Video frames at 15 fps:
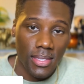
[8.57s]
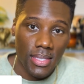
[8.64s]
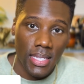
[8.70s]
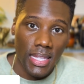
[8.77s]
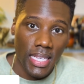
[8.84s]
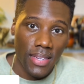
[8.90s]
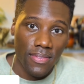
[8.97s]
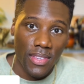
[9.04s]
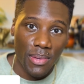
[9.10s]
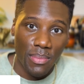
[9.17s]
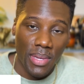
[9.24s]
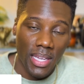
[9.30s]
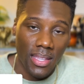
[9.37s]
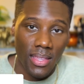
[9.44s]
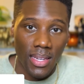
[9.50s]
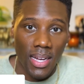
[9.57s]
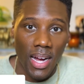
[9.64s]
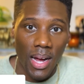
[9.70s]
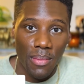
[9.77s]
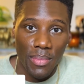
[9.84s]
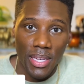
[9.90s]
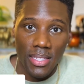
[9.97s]
to leave them in the
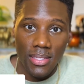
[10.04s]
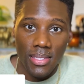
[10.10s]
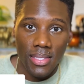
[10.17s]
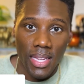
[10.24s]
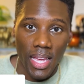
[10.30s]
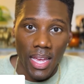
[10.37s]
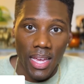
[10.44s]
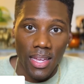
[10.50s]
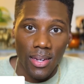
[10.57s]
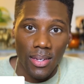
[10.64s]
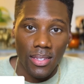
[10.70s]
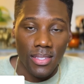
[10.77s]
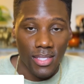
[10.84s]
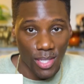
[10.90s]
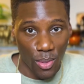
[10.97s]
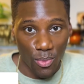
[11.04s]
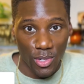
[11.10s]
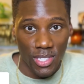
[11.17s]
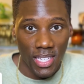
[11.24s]
comments, and someone